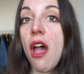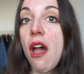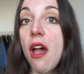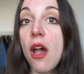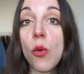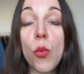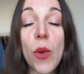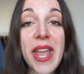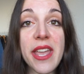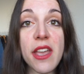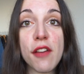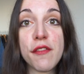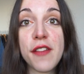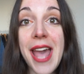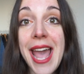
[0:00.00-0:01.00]
a way
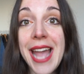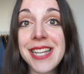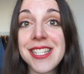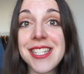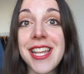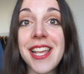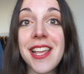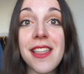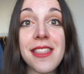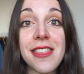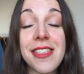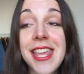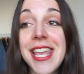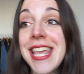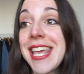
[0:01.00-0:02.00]
of acting,
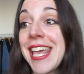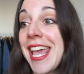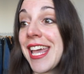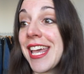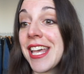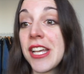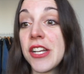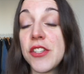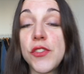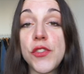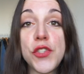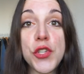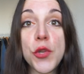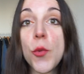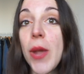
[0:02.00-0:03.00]
thinking,
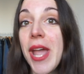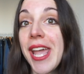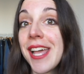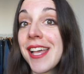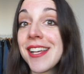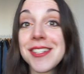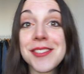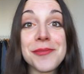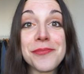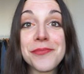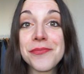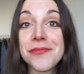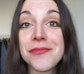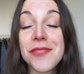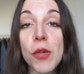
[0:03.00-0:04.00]
doing?
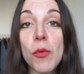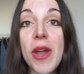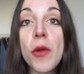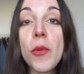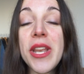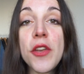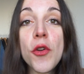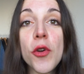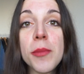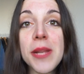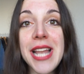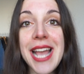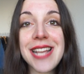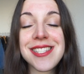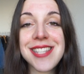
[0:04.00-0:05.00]
Why don't we
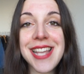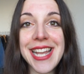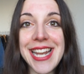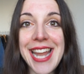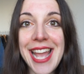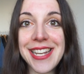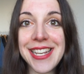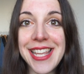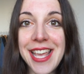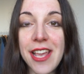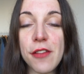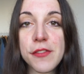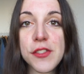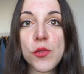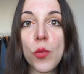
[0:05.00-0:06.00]
normalize secondhand
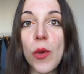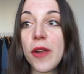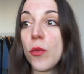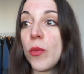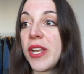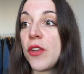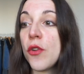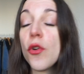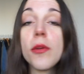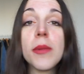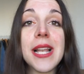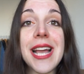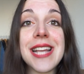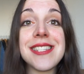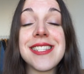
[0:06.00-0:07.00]
gifts? Why don't we
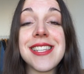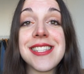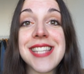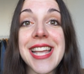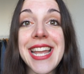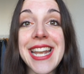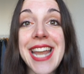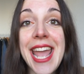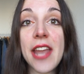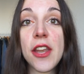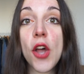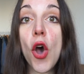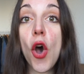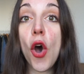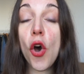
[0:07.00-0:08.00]
normalize secondhand
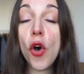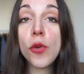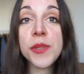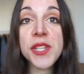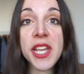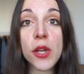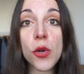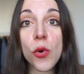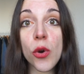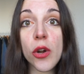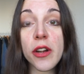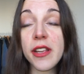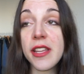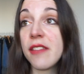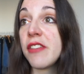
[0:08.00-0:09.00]
home
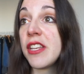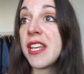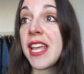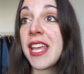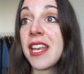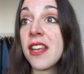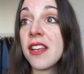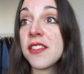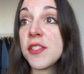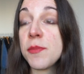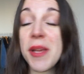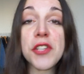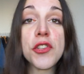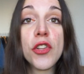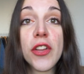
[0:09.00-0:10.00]
decor, even in
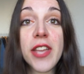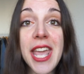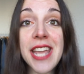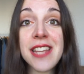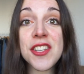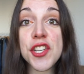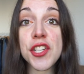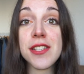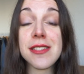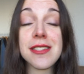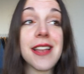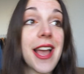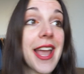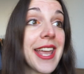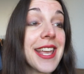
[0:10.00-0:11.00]
special occasions
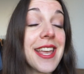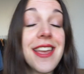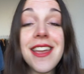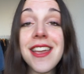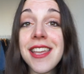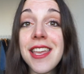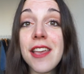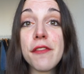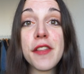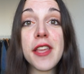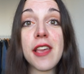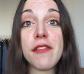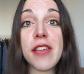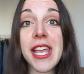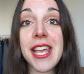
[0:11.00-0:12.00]
like gift
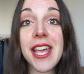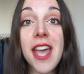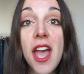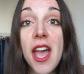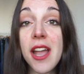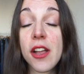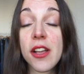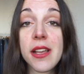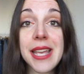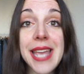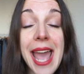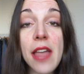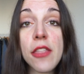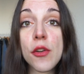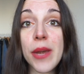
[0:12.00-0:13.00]
giving,
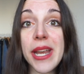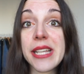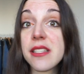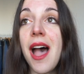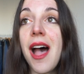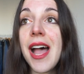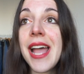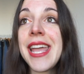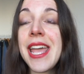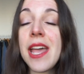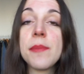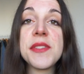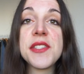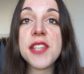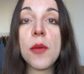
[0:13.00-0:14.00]
gatherings? I
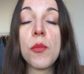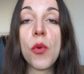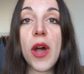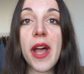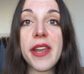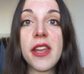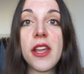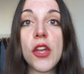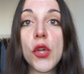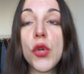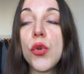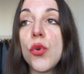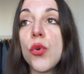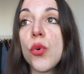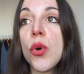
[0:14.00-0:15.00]
am someone
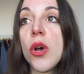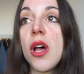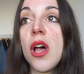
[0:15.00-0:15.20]
who